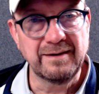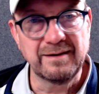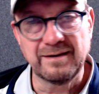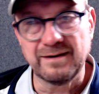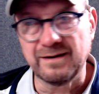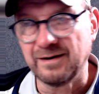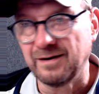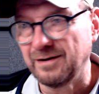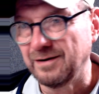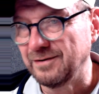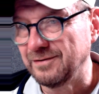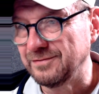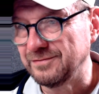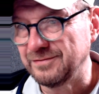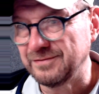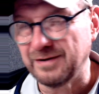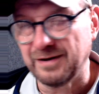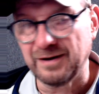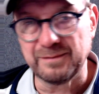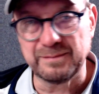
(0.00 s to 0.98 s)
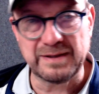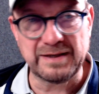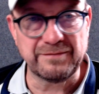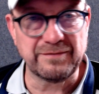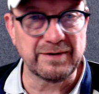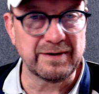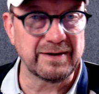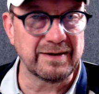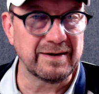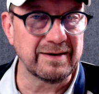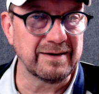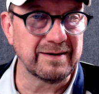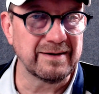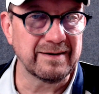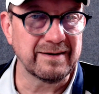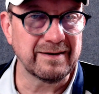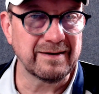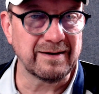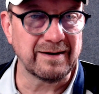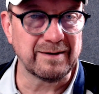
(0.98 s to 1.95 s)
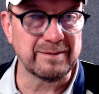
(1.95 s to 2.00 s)
of even
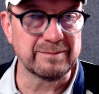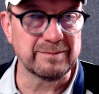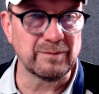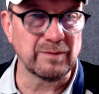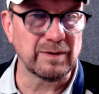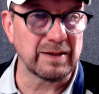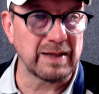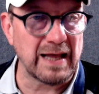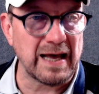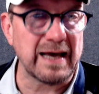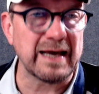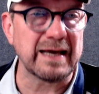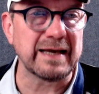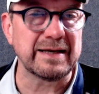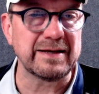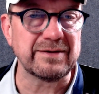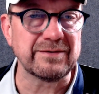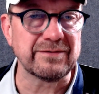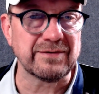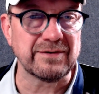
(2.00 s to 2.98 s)
lines